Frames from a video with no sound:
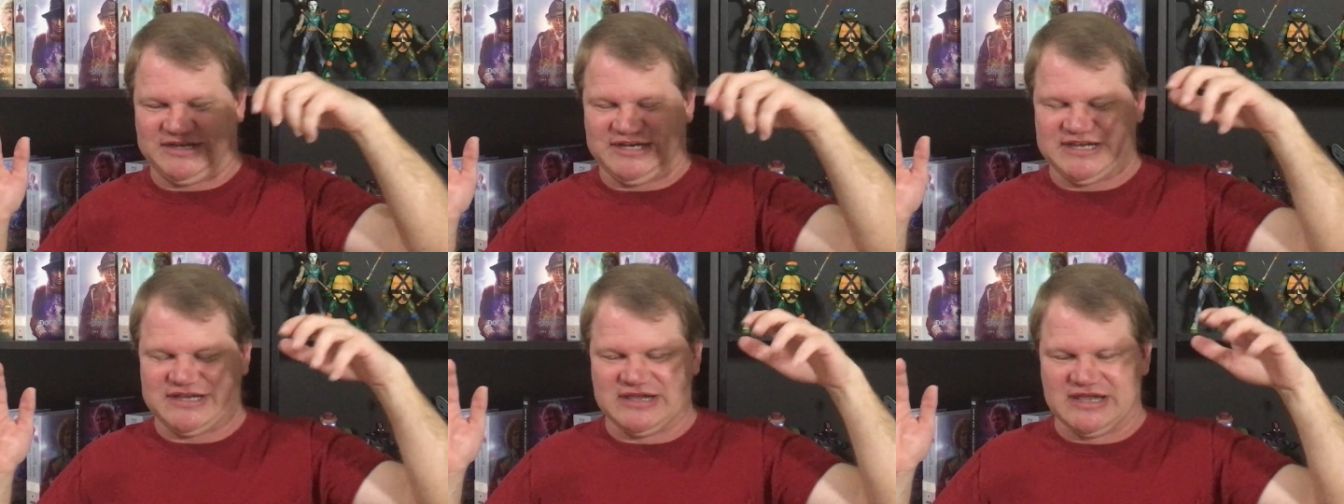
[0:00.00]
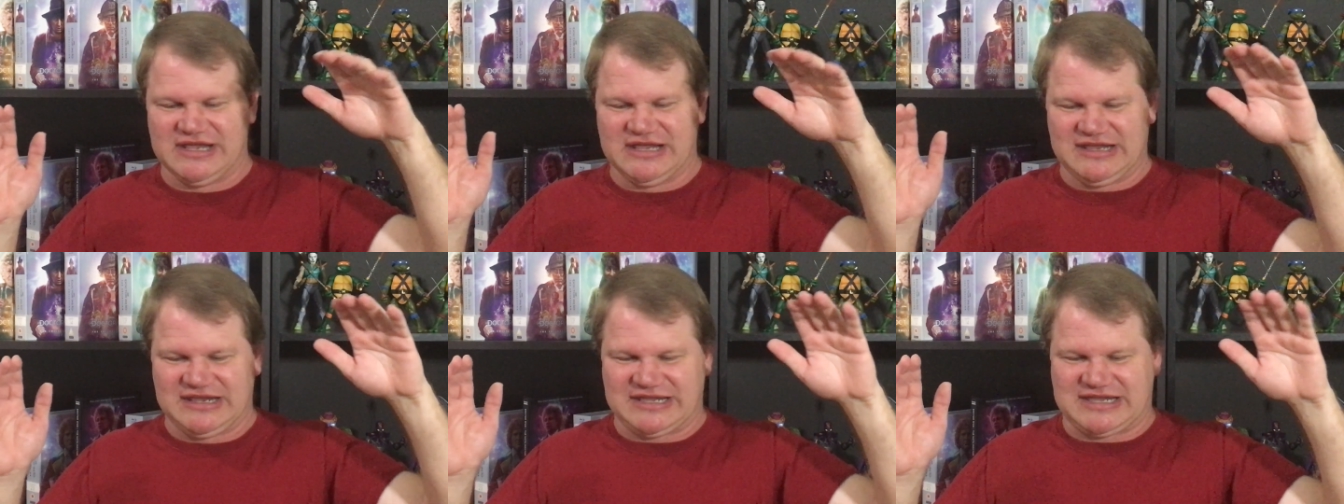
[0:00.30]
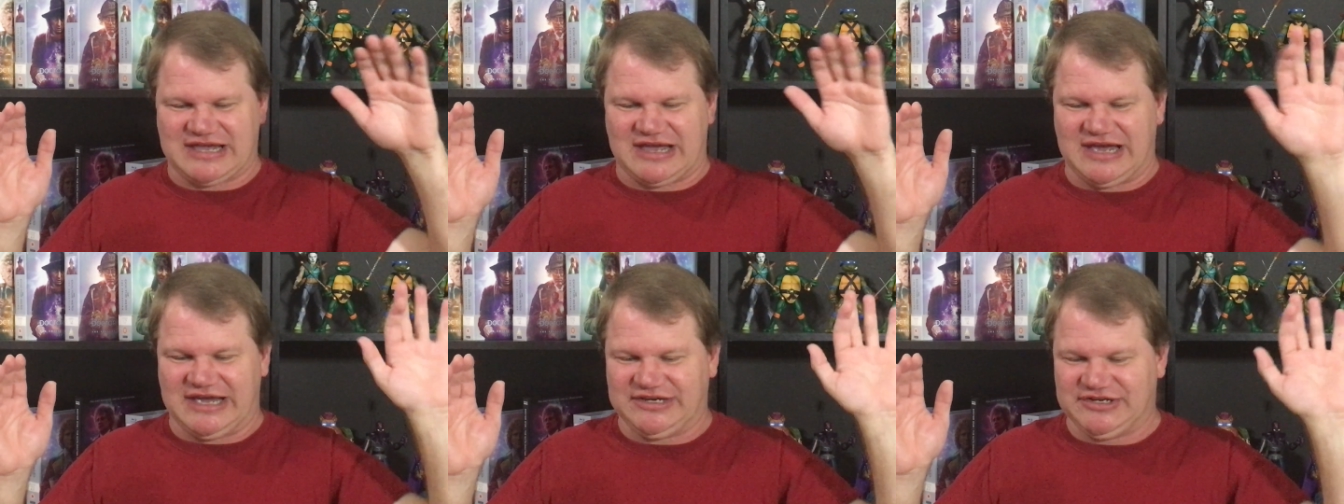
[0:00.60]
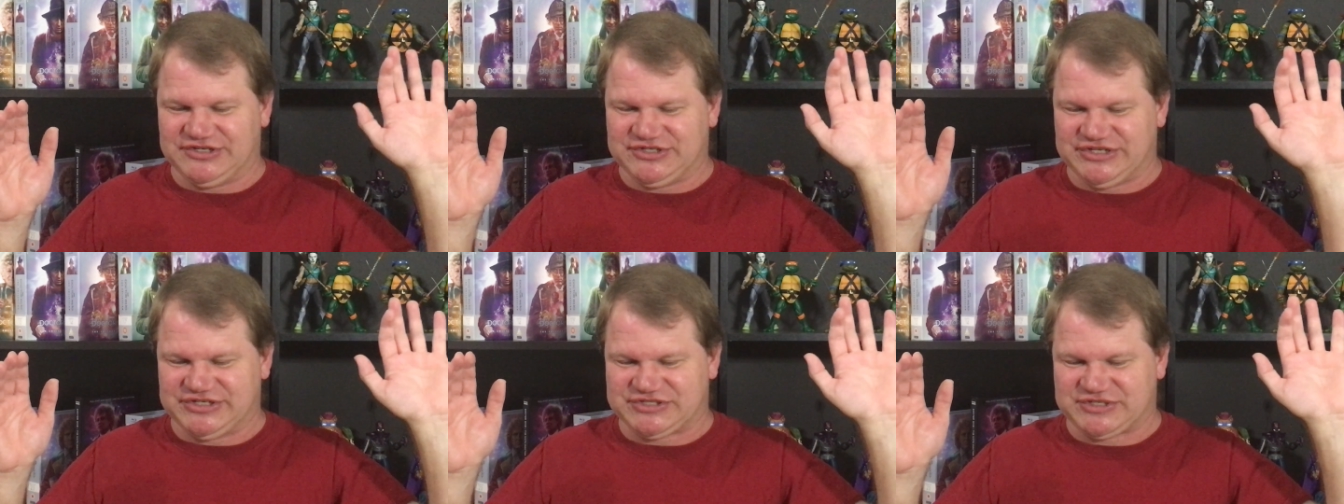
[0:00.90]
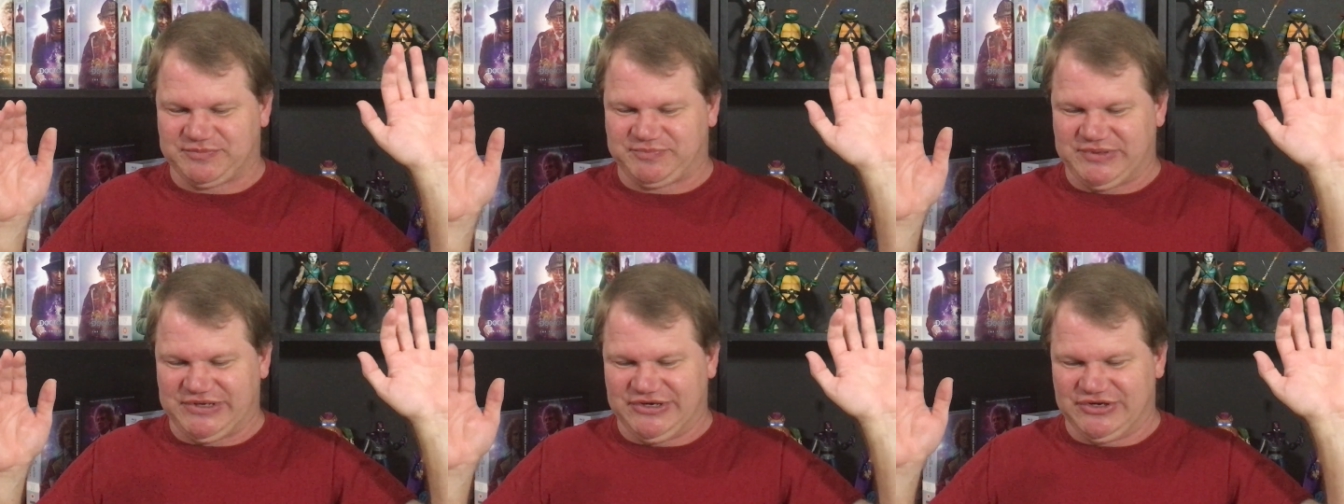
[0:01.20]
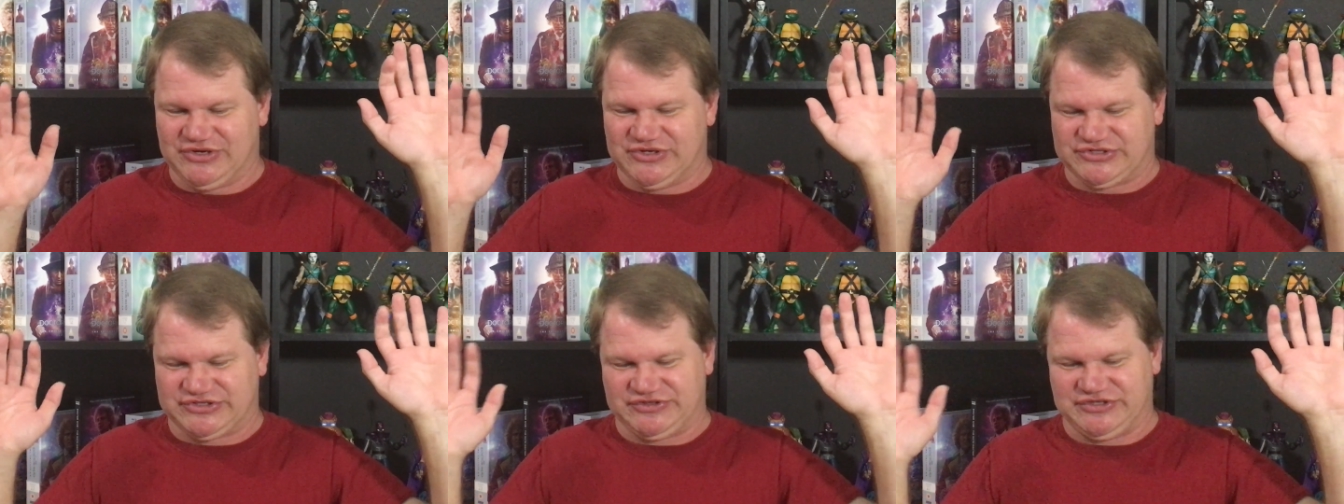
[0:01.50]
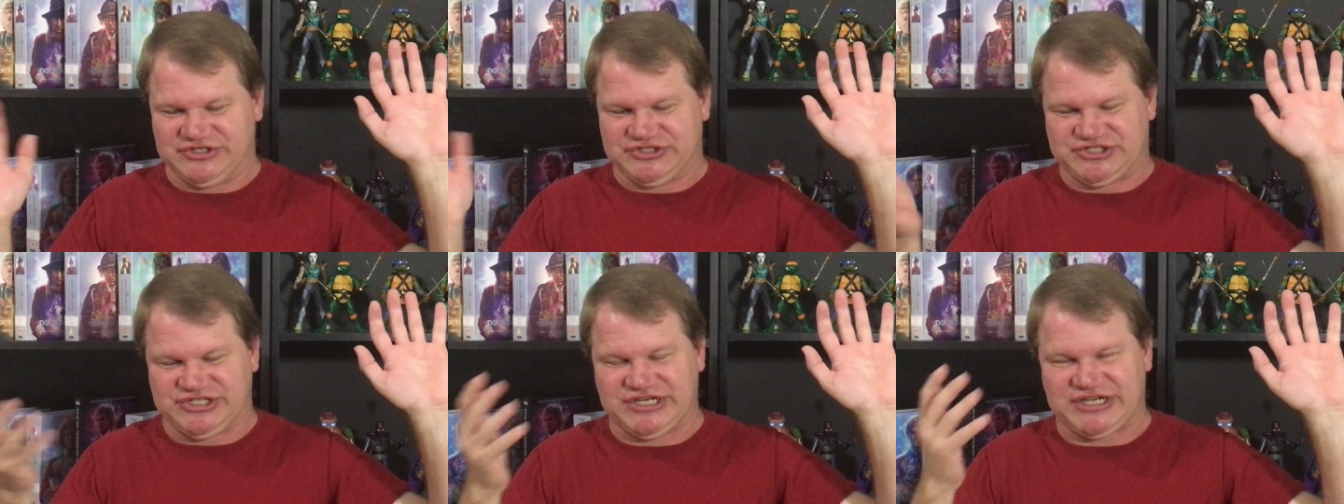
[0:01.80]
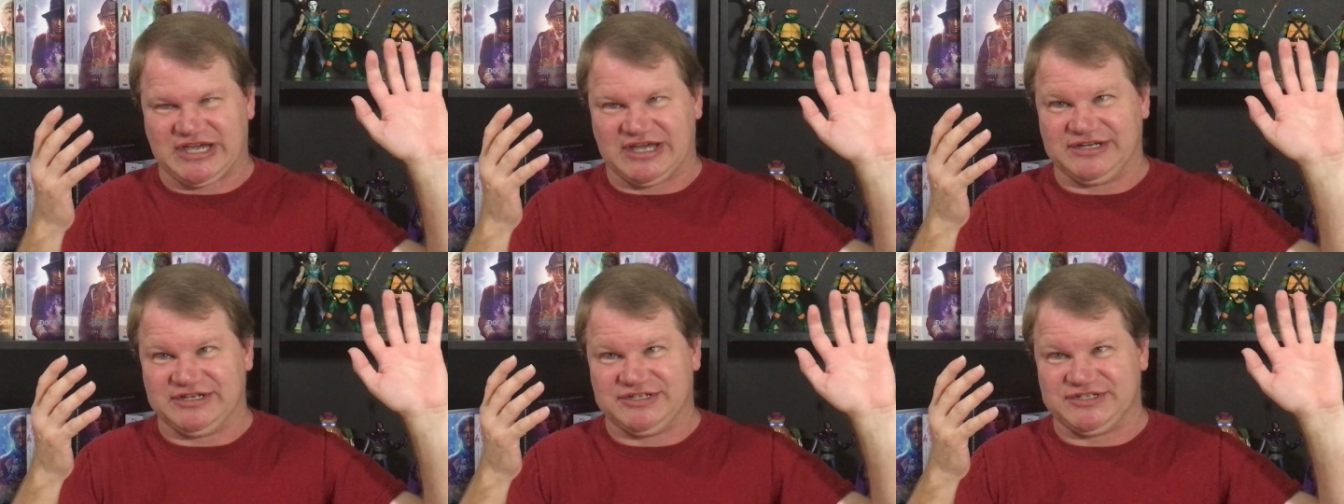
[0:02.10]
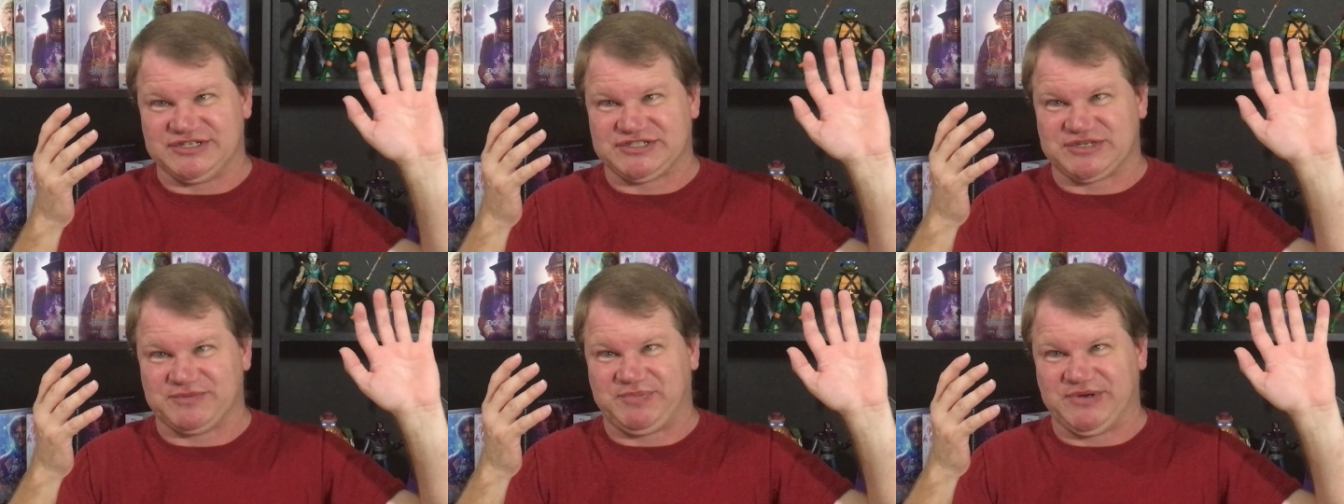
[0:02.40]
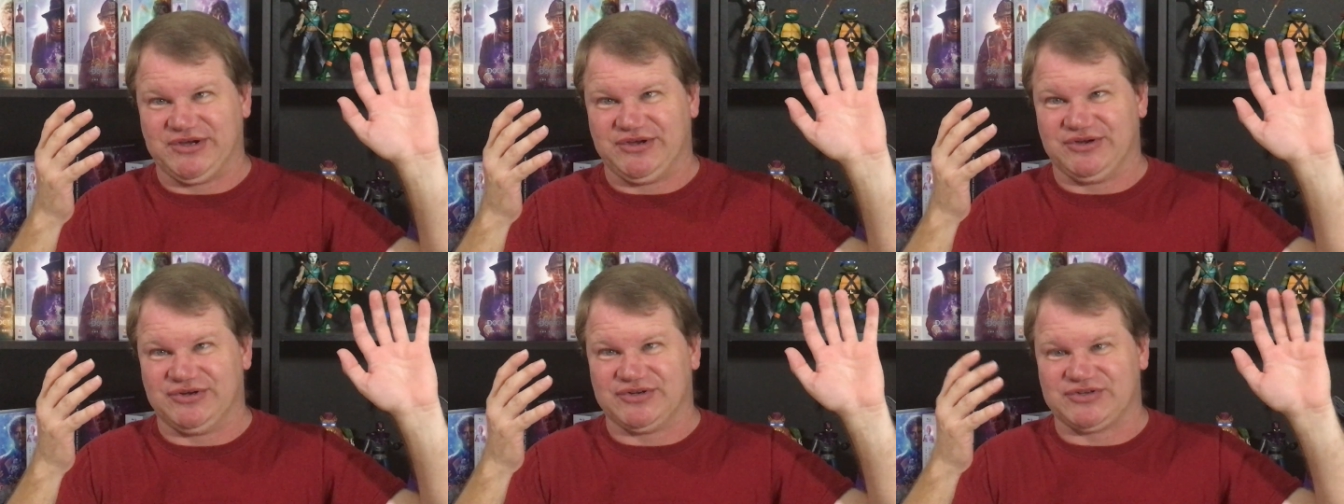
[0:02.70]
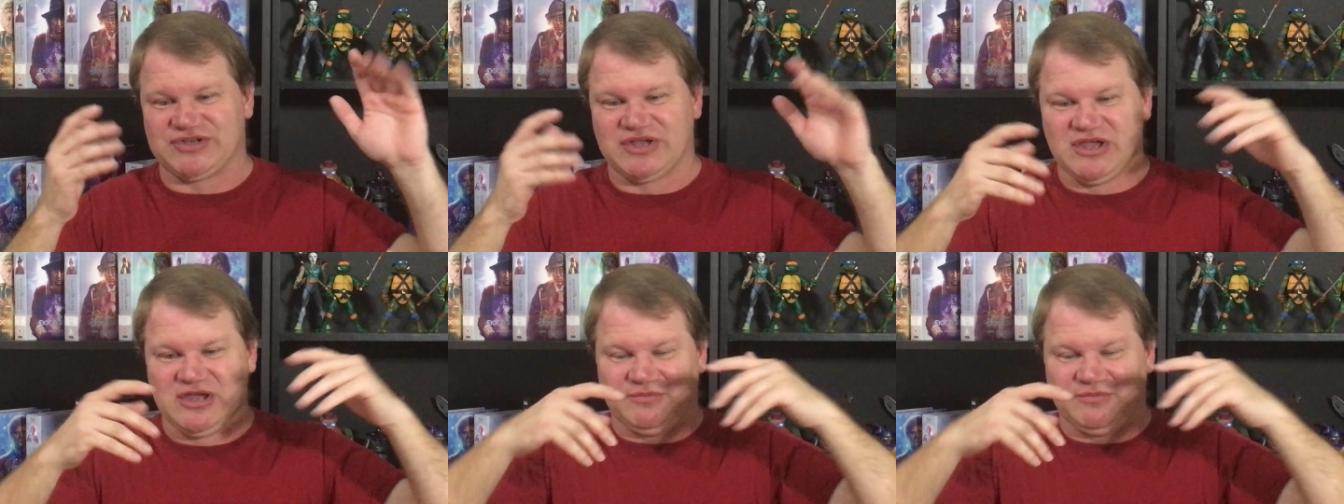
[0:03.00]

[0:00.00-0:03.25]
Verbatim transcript: and he kind of disappears, and then she kind of disappears,